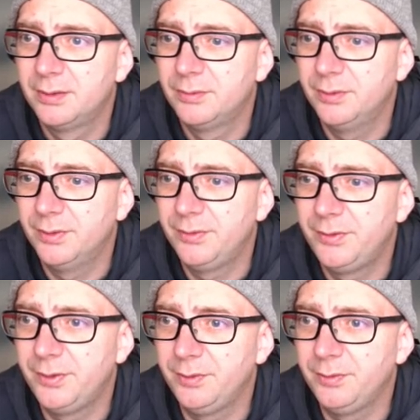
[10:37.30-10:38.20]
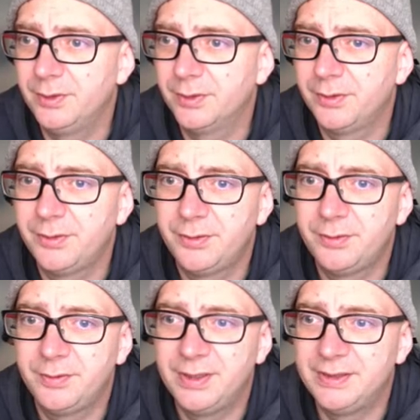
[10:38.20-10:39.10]
1, 2, we've got to
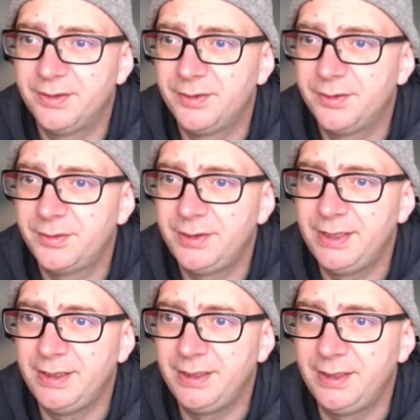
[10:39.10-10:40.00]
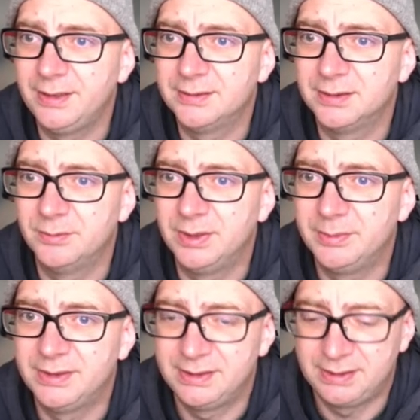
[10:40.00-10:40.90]
find a 3 here somewhere,
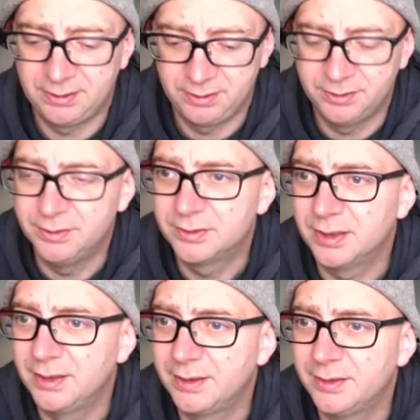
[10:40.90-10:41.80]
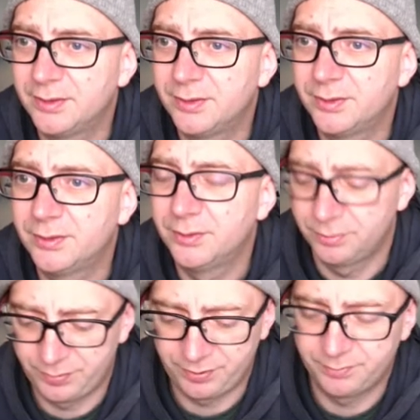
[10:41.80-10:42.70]
but that looks like it's...
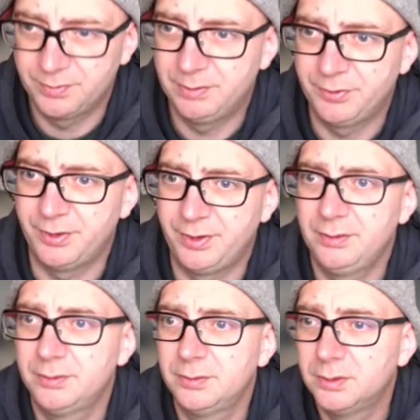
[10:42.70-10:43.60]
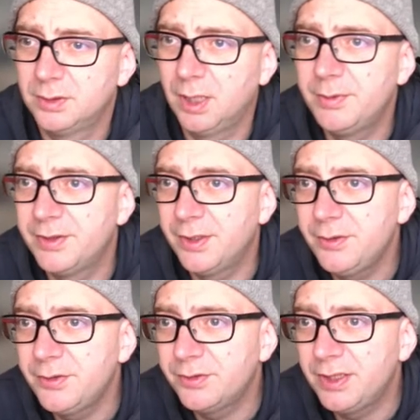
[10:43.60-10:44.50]
Oops, I'm sorry. Oh, but
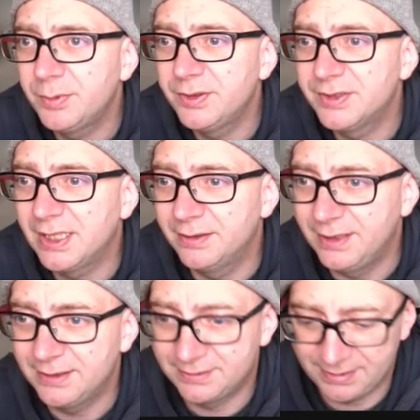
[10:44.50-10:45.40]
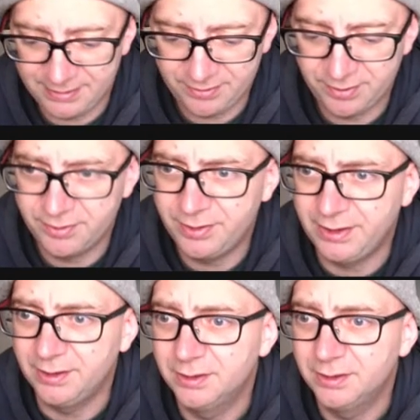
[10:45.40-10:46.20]
those 3s point down. Yes, that is the 3.